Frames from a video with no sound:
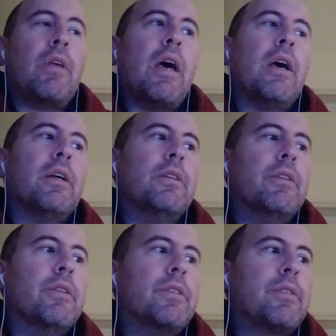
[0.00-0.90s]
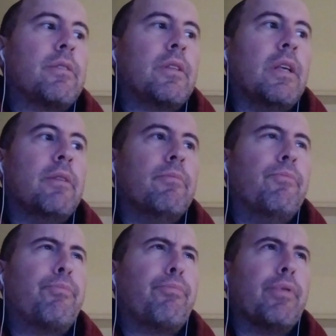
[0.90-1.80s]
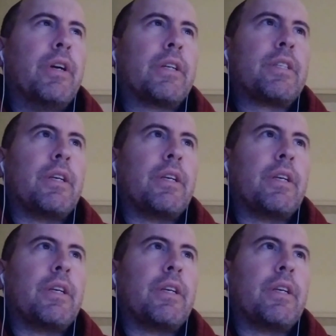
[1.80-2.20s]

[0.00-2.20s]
And then BRICS,